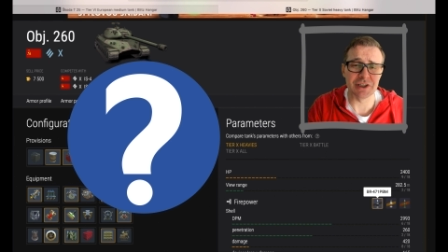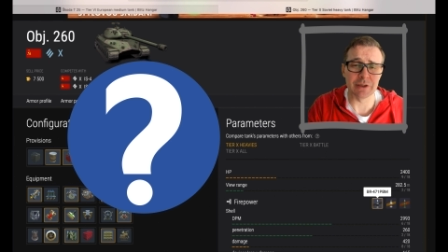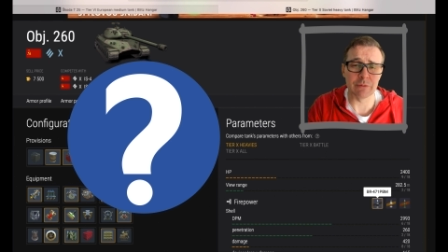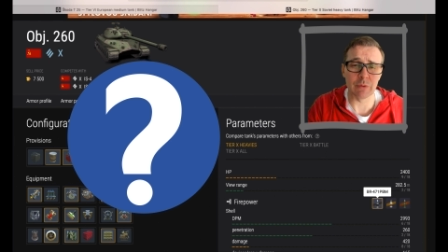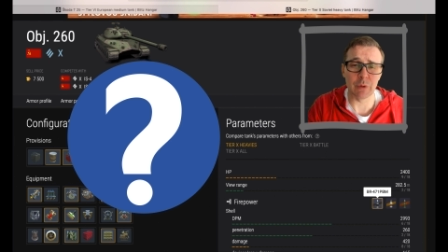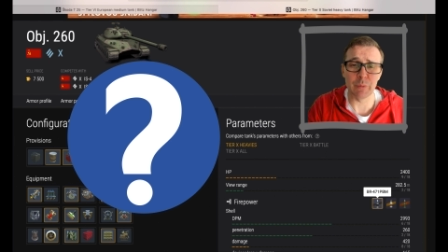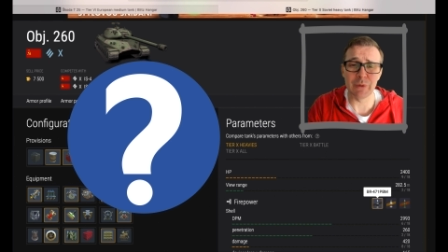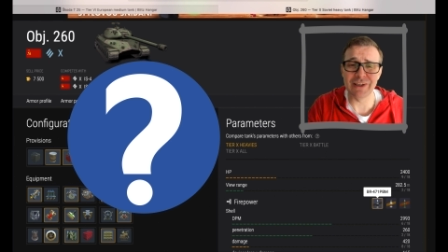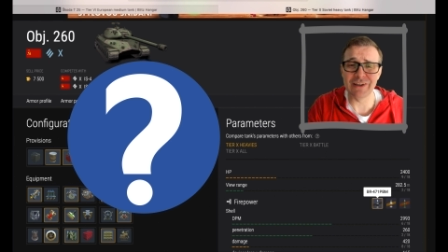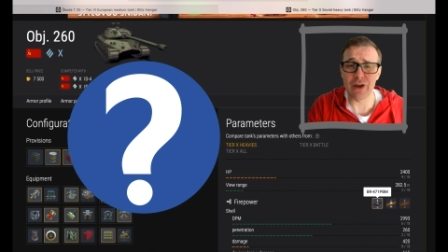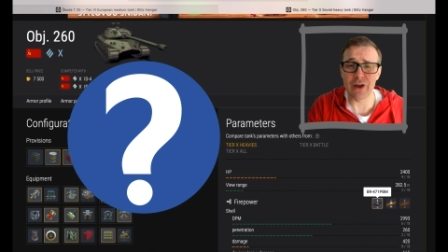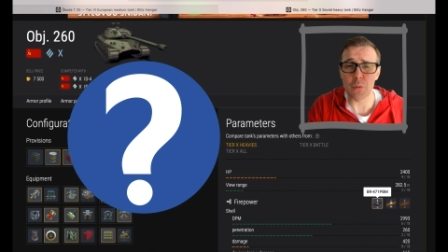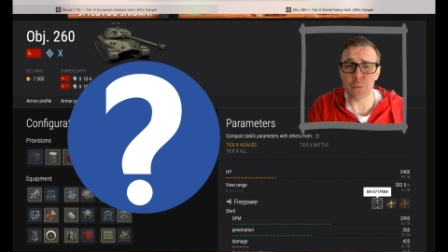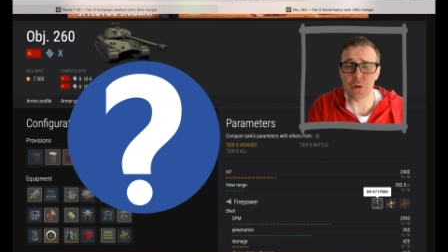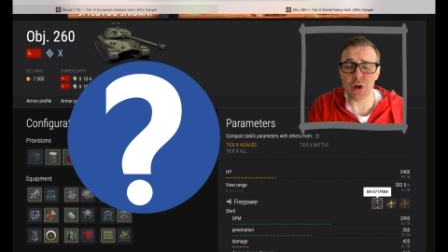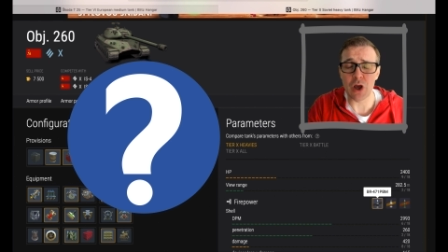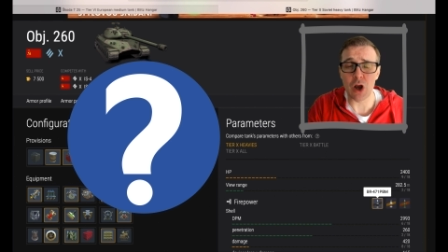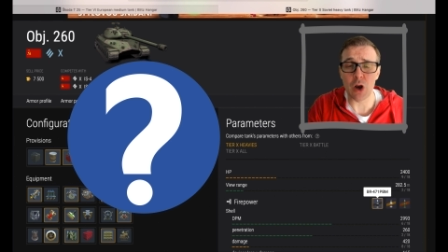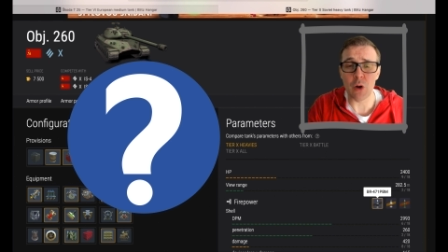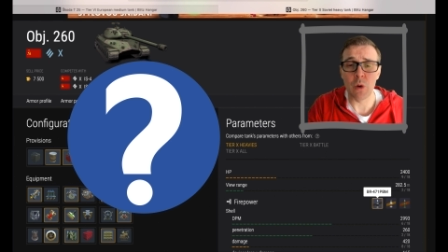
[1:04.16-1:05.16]
thing, right? We
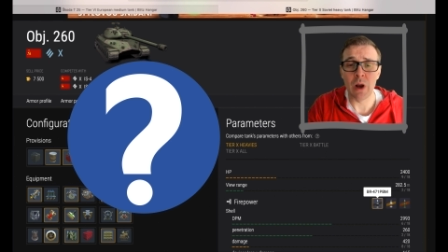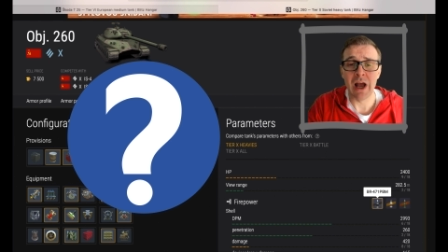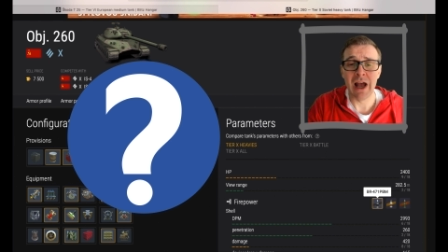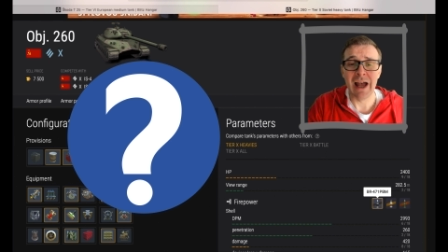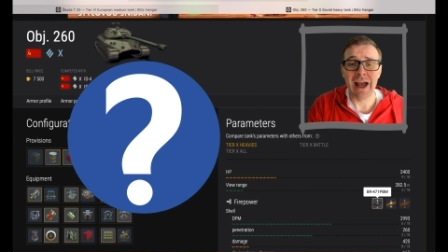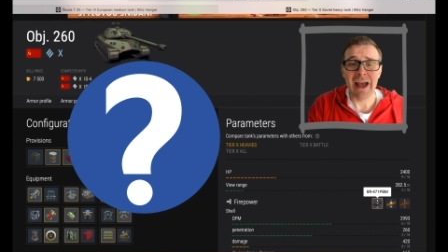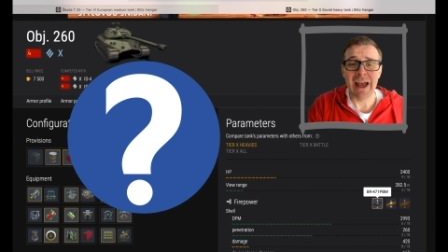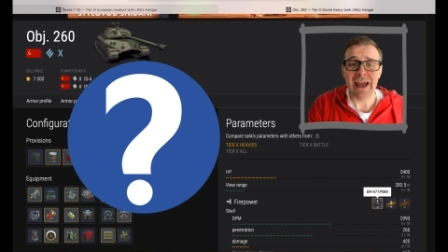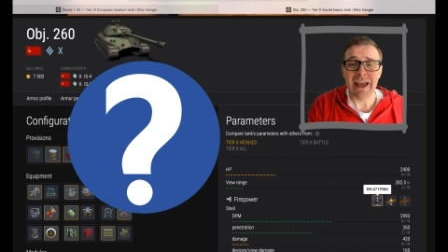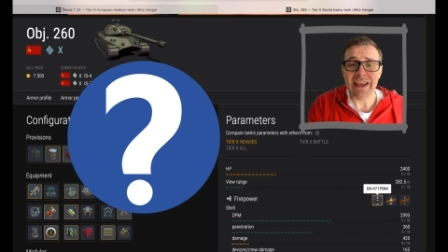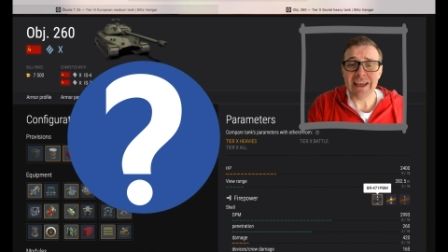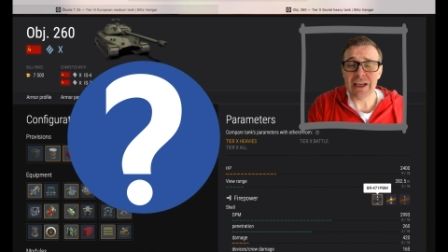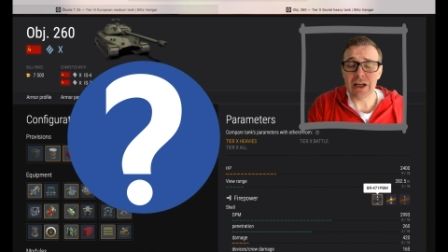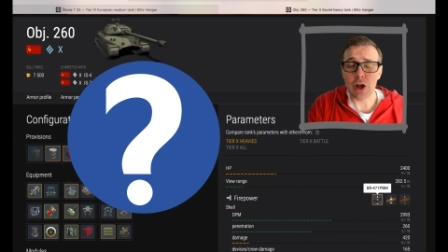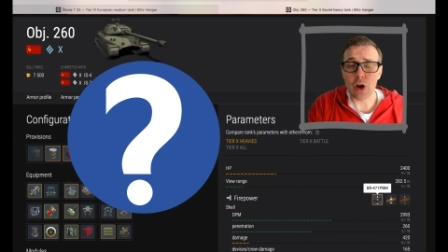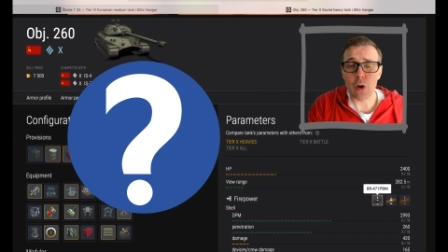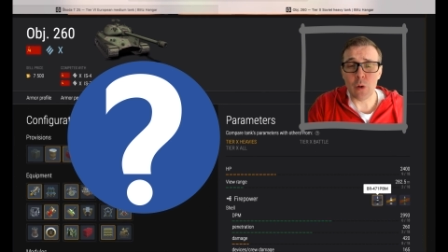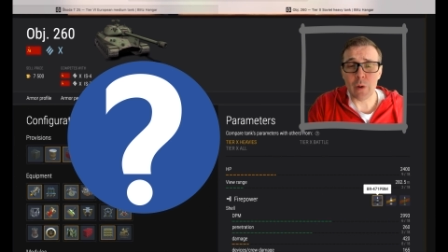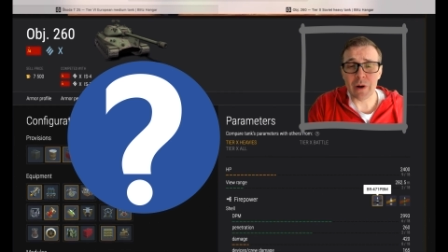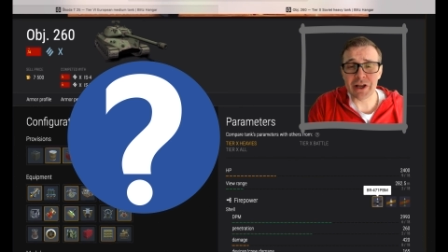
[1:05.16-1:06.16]
don't know,
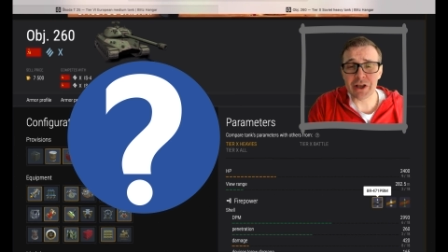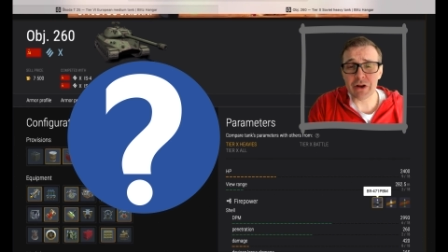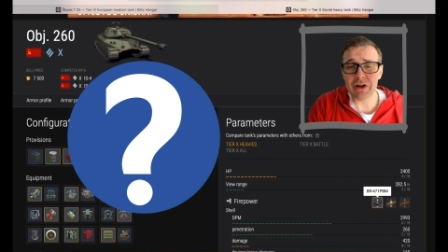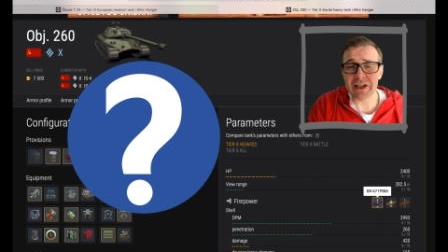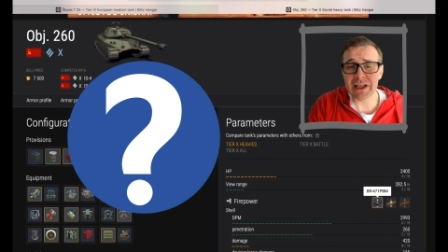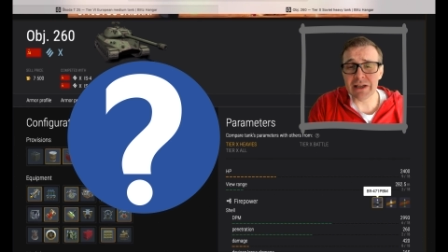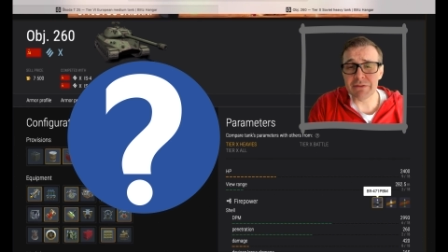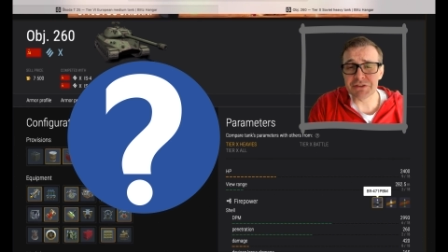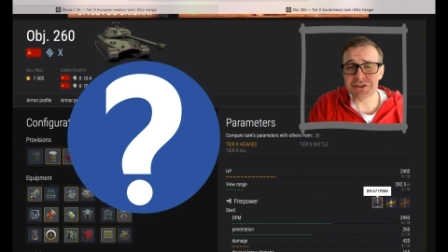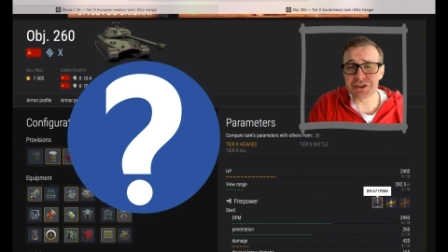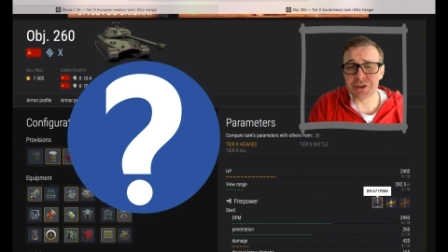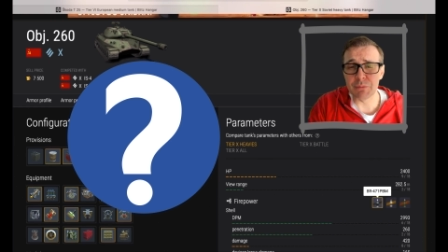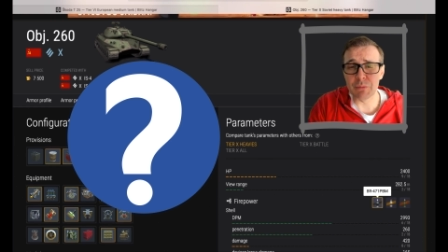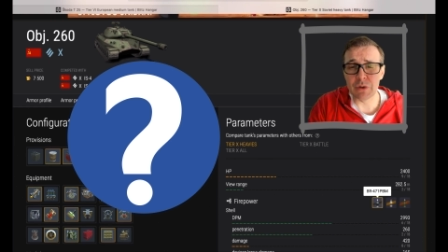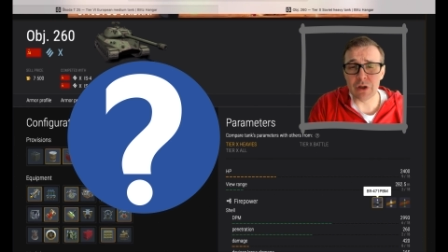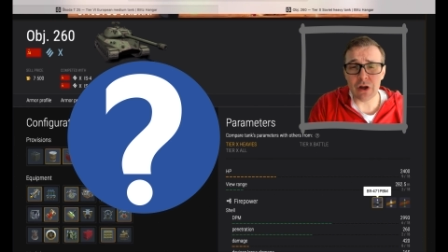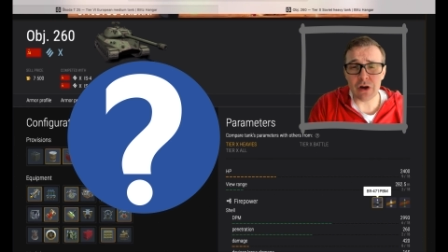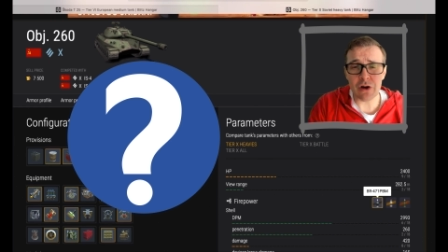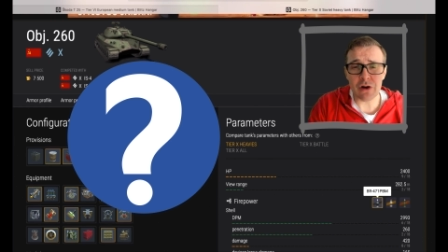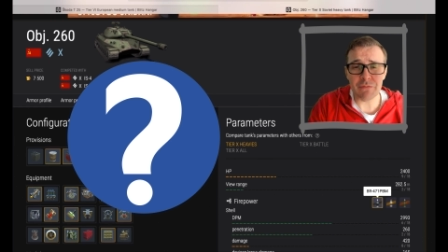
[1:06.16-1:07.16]
are they going to give us
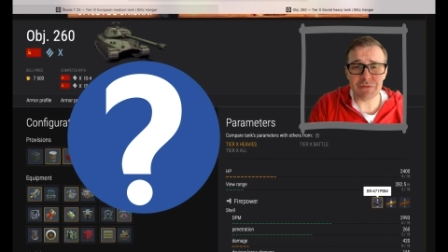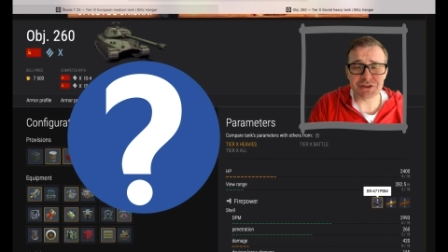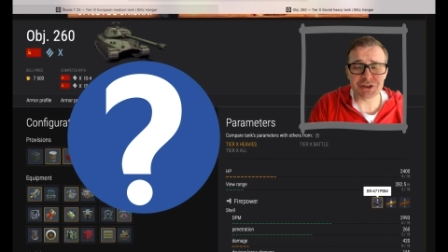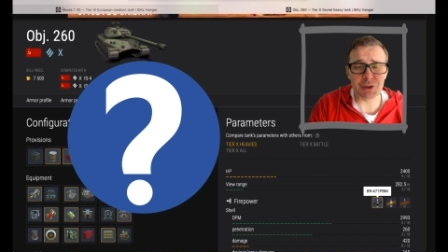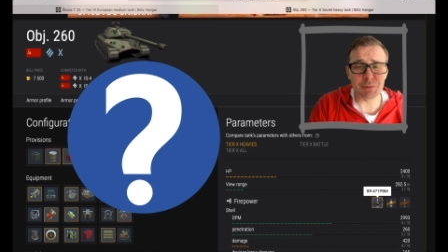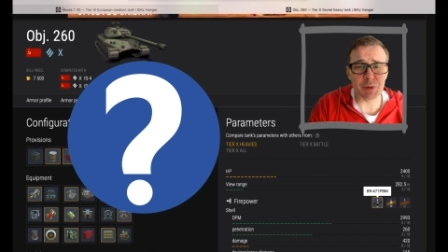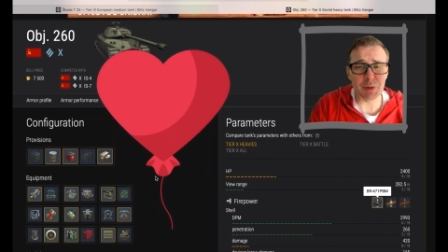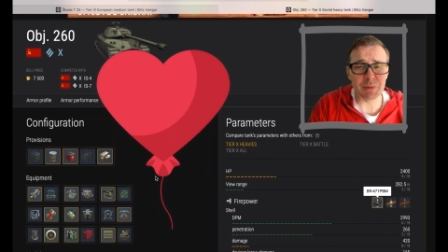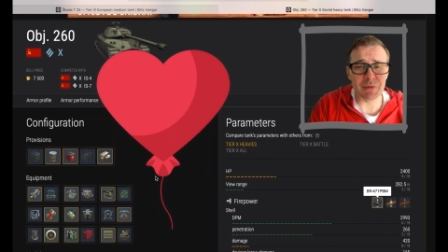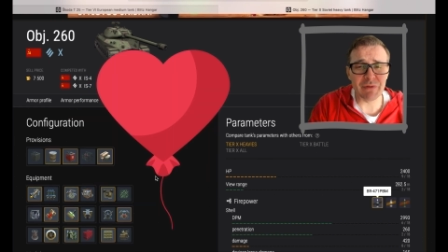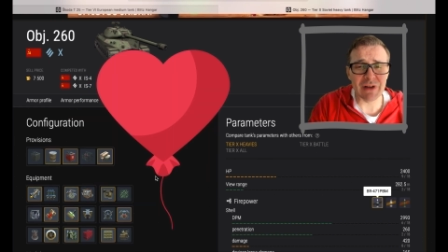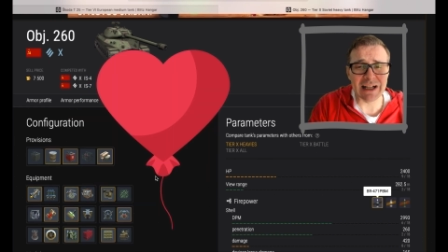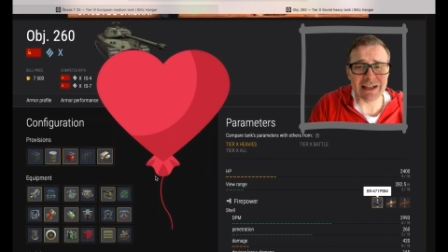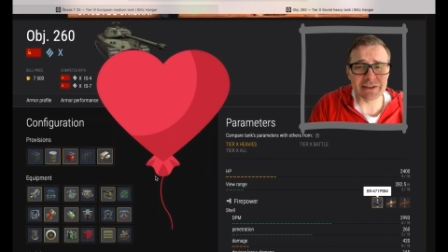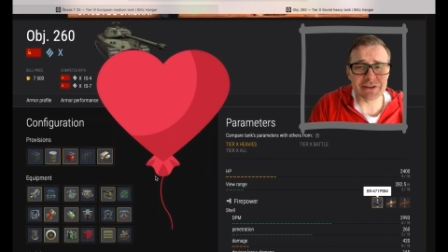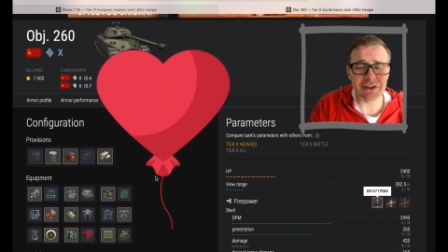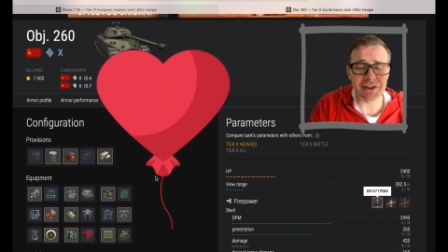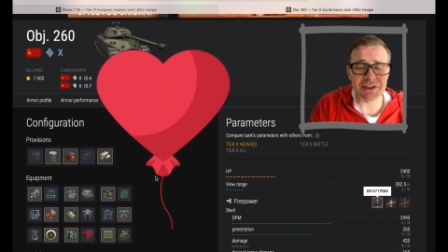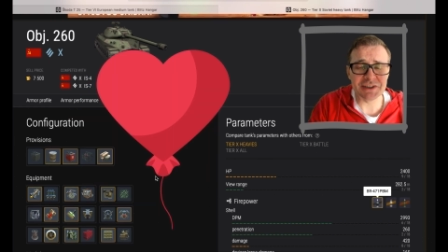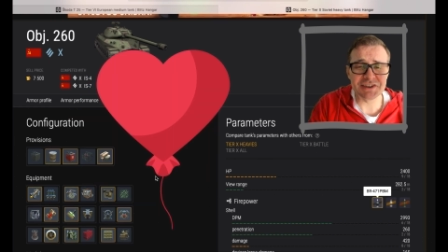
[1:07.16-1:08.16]
some love? It's coming up to
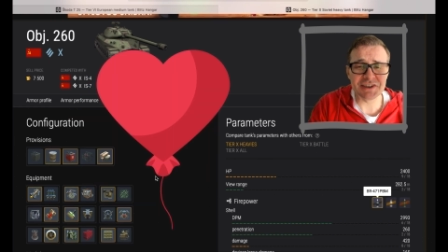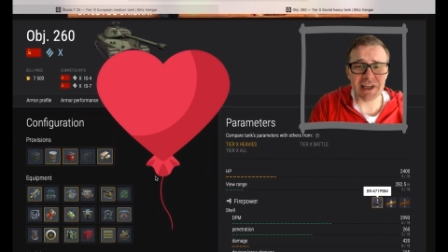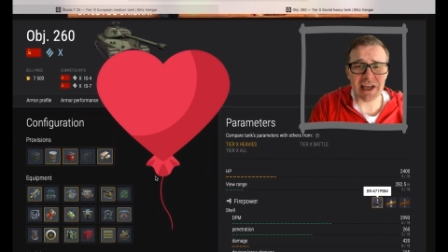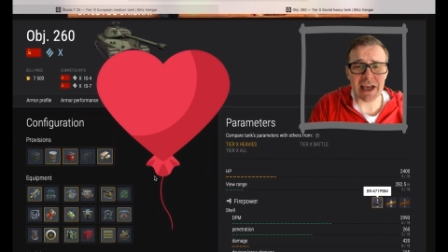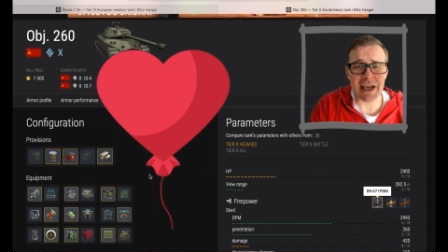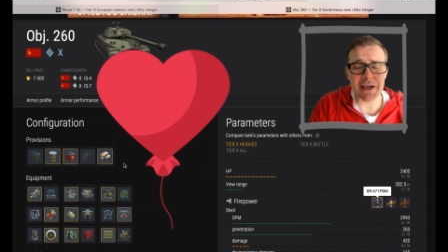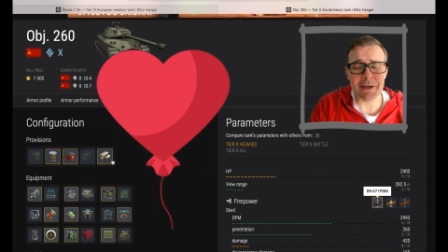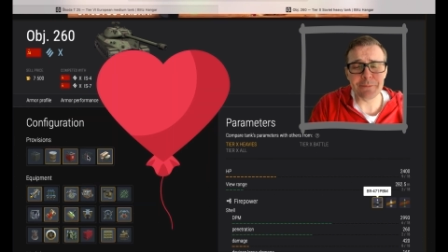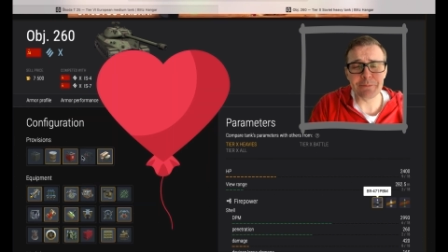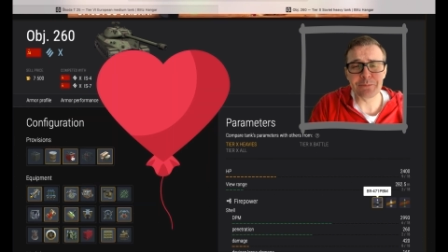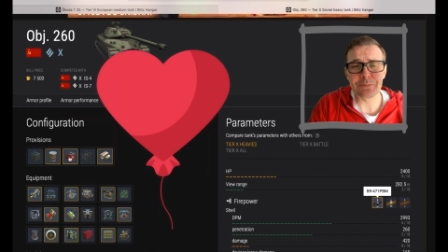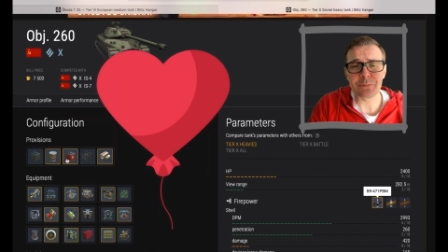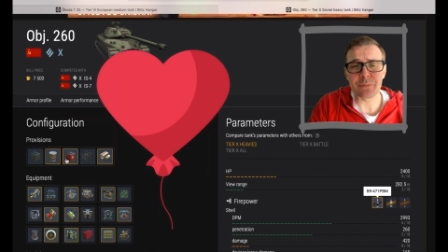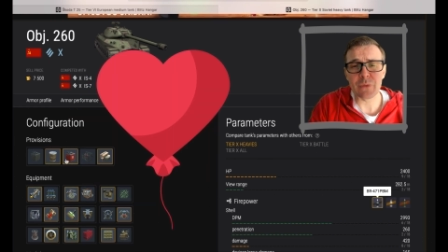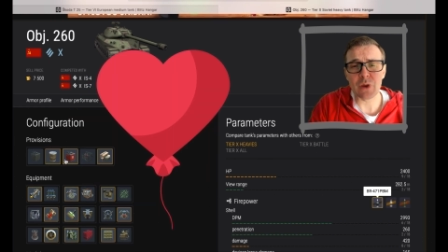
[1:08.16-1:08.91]
Valentine's Day.